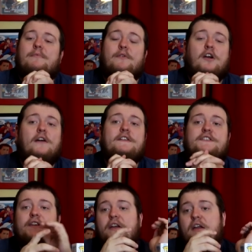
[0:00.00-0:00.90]
But
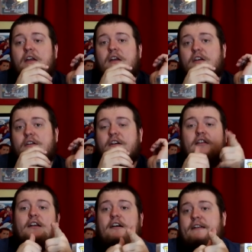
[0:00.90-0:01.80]
regardless, good
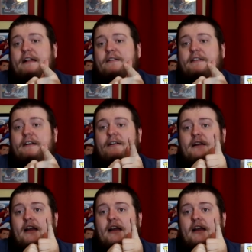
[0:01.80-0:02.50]
luck hunting out there,